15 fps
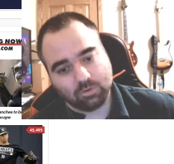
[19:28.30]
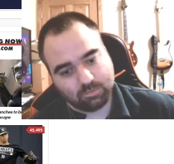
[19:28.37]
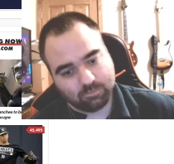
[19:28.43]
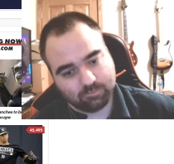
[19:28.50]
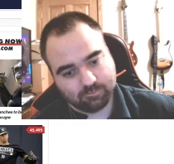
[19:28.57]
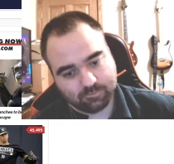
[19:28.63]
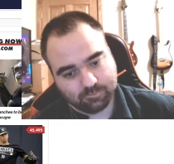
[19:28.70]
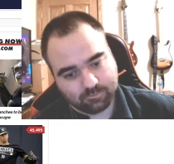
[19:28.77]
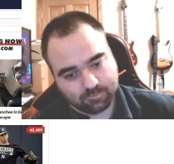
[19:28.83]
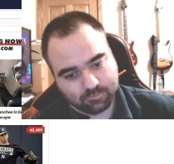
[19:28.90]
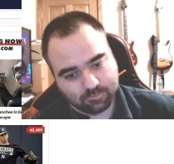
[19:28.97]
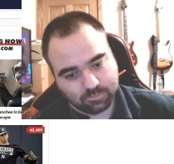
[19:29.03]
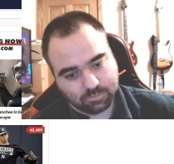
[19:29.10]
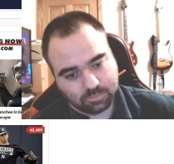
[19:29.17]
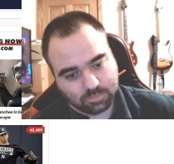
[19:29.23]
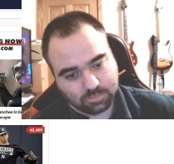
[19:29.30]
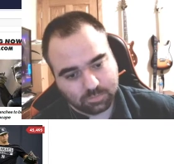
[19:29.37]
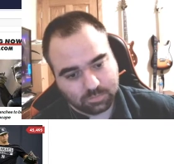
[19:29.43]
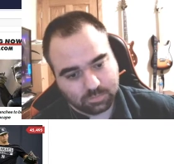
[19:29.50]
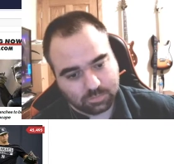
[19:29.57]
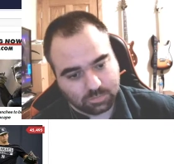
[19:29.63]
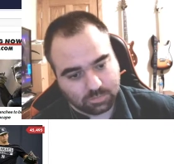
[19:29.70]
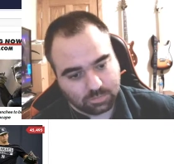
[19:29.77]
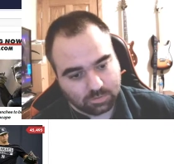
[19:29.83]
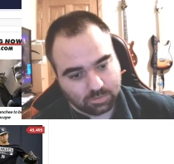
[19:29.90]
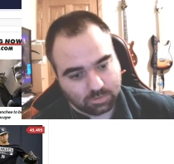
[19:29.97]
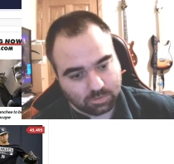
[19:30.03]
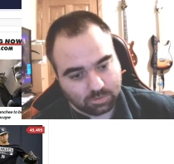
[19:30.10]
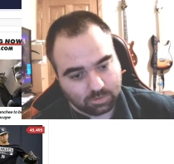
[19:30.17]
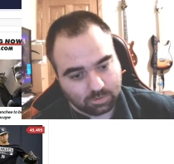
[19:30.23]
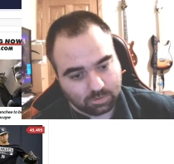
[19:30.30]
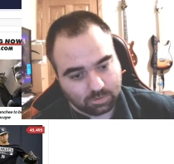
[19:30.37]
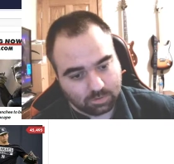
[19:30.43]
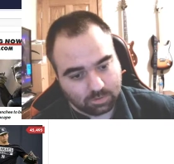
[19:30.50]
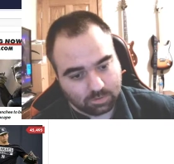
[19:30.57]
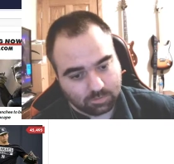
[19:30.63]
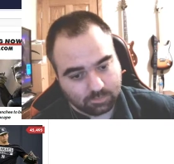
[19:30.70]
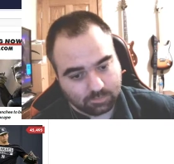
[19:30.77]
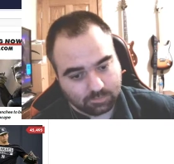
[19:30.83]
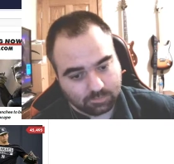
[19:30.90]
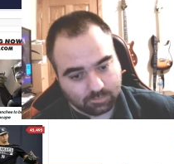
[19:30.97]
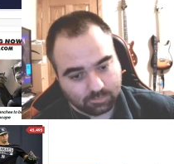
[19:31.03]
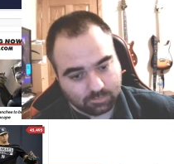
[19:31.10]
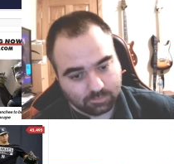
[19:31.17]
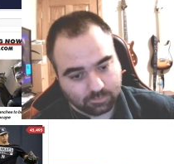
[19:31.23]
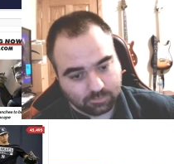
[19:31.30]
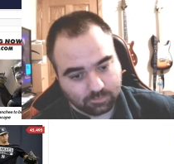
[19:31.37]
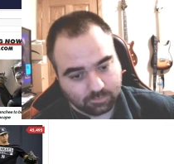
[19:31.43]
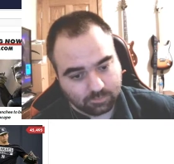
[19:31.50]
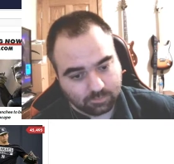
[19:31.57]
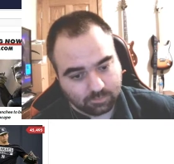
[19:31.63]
No one is speaking in this clip.